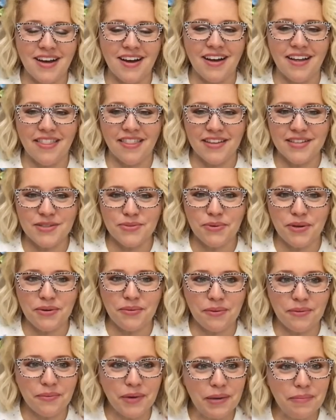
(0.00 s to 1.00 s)
Uh, this one,
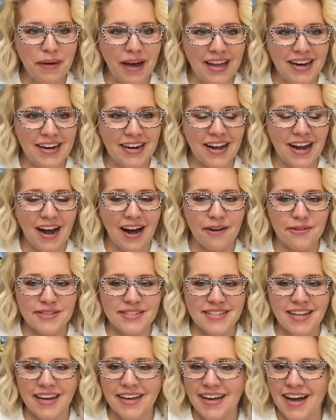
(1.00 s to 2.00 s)
when we painted it, I
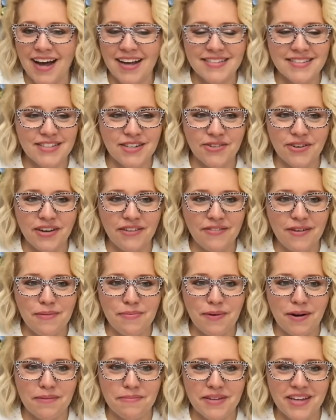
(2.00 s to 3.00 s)
was like, guys, don't give
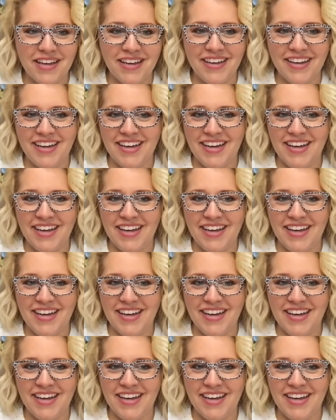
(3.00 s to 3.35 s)
up on me.